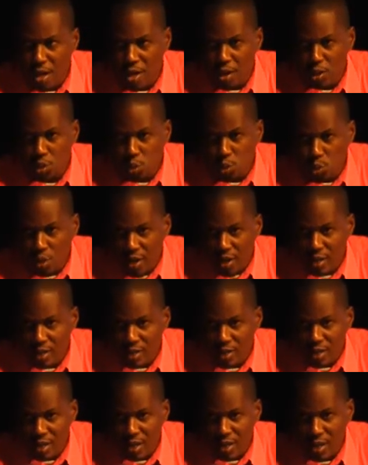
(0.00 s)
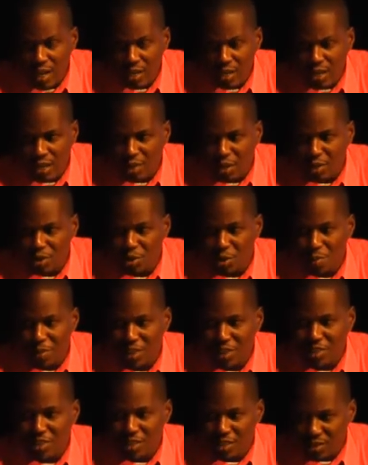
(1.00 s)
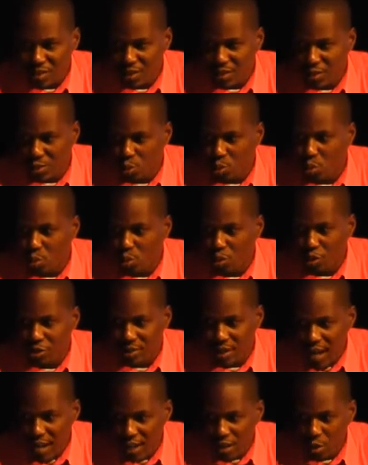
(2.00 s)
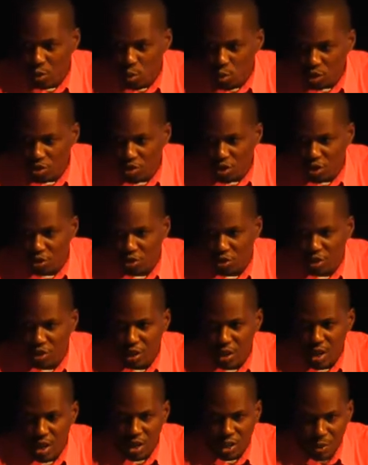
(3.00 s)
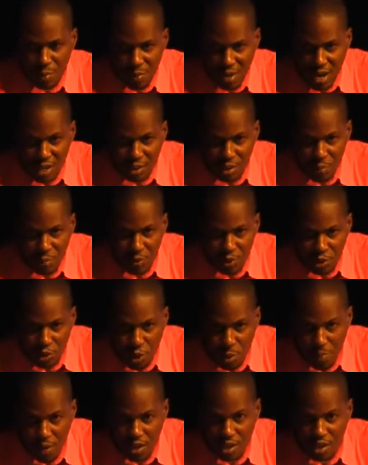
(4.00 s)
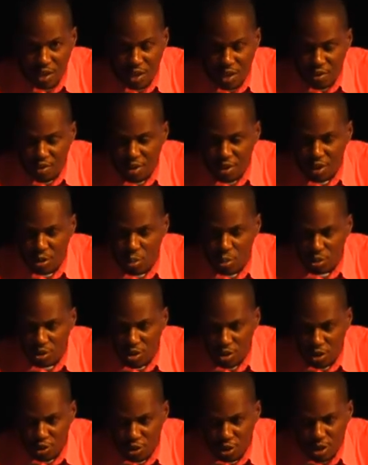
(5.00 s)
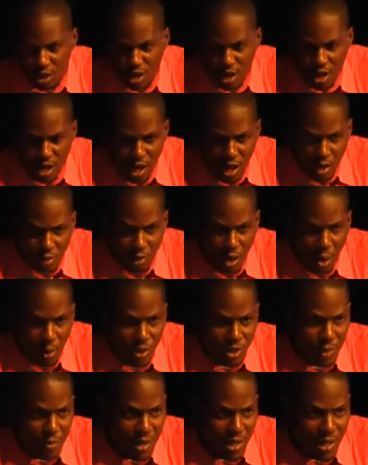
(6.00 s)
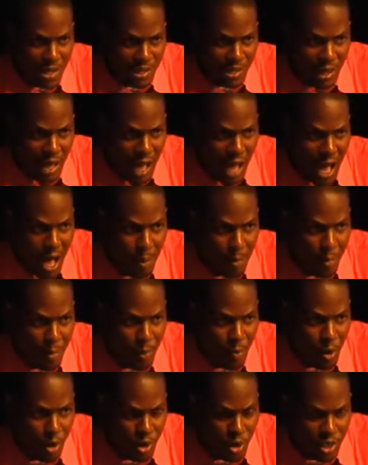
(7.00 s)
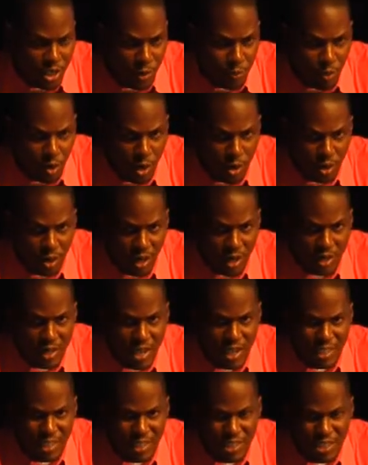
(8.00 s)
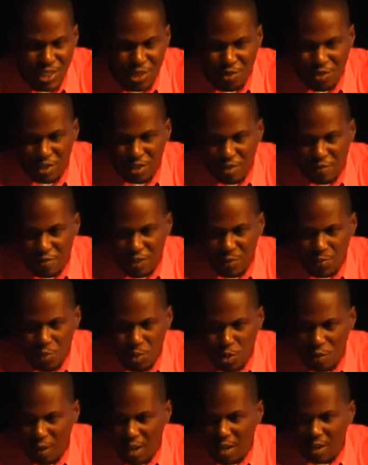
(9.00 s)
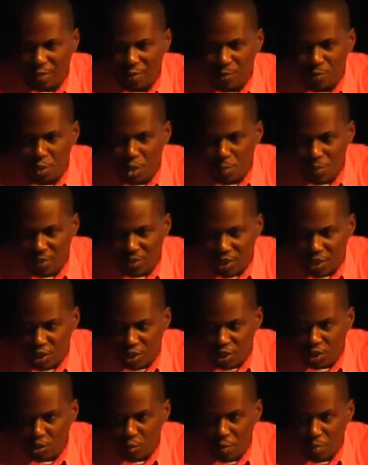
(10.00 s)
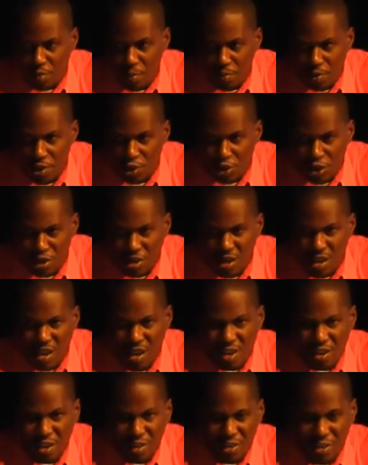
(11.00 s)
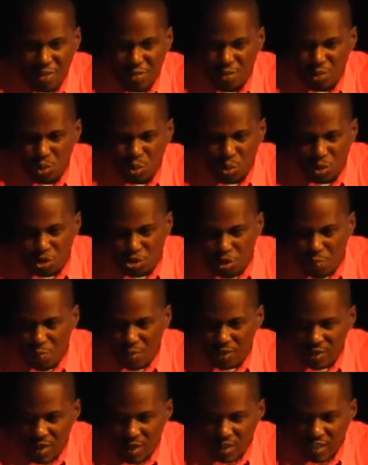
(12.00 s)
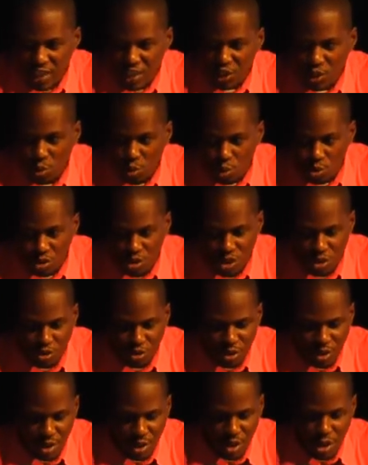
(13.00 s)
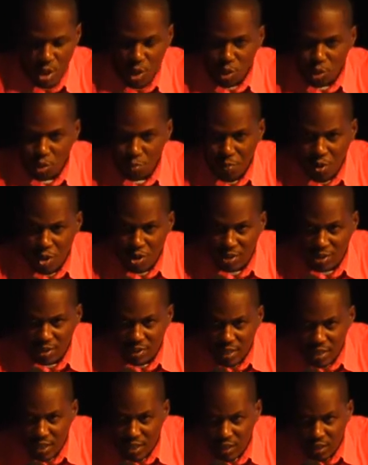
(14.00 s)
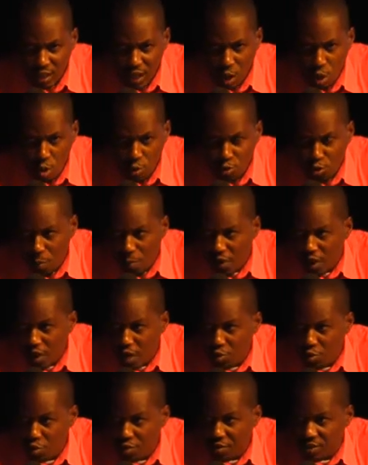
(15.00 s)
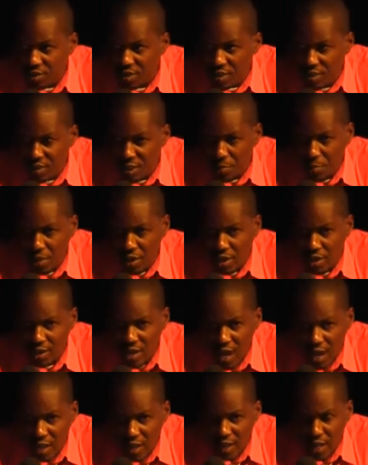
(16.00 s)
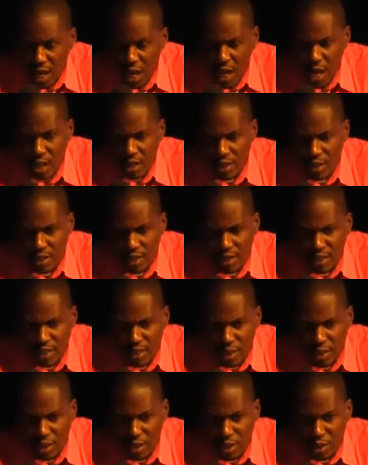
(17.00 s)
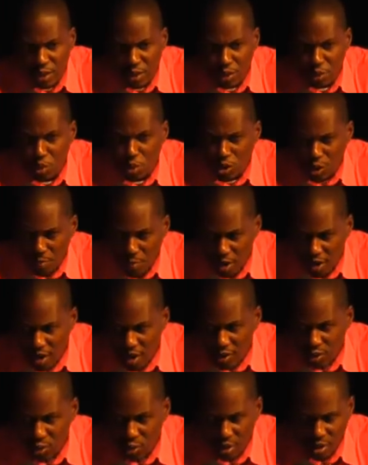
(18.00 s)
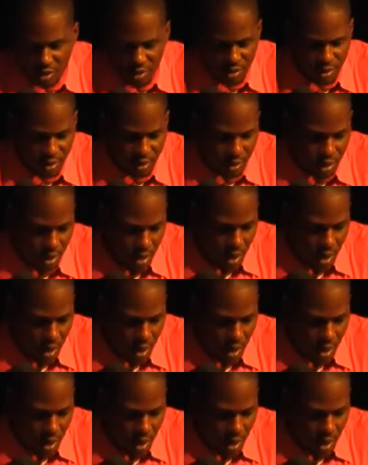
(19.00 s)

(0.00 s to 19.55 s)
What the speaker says: students, that some of the citizens who reside in host countries, someone actually pursue a medical degree in the host country. Now, I want to make this point at this point that this is relatively small, a small percentage of student population, relatively 2 to 3% in each host country, because these offshore medical universities typically target the North American students.